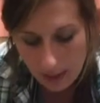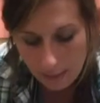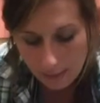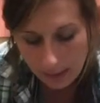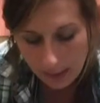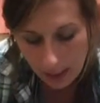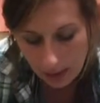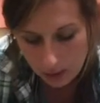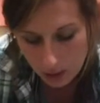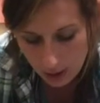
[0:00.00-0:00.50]

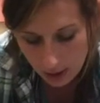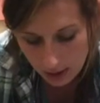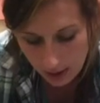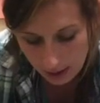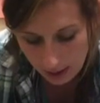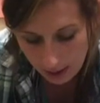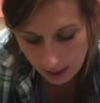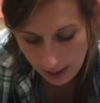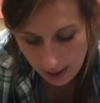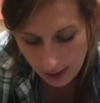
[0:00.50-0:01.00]
I'm catching
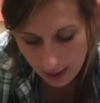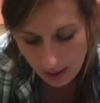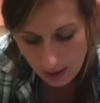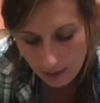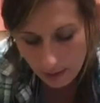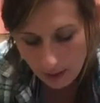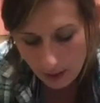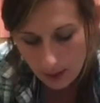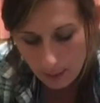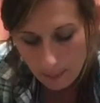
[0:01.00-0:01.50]
the clay,
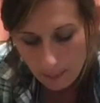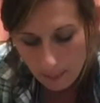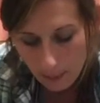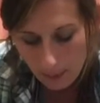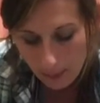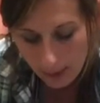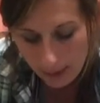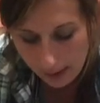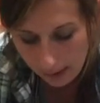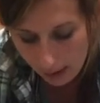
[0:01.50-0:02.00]
and then I'm
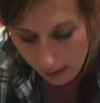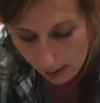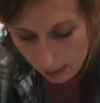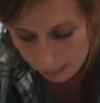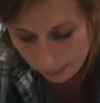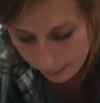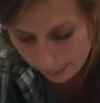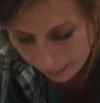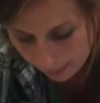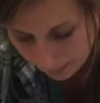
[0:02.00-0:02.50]
pulling it up.